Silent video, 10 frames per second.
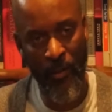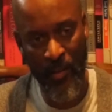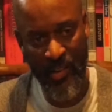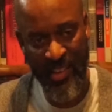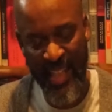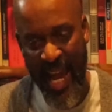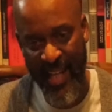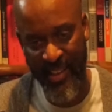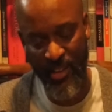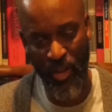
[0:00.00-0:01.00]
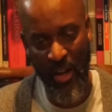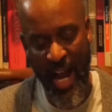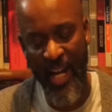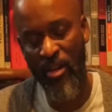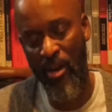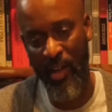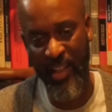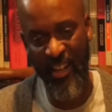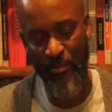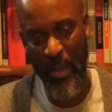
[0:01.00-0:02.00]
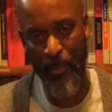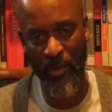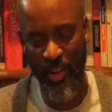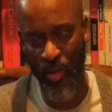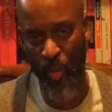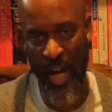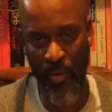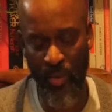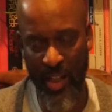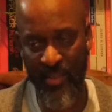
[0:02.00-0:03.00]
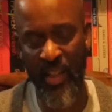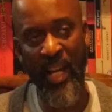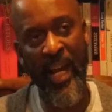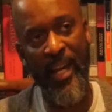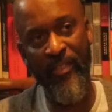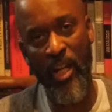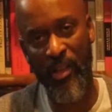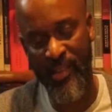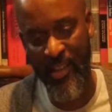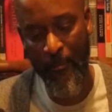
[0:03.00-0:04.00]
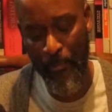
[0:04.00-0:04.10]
status or hierarchy of people than the white race. And there are some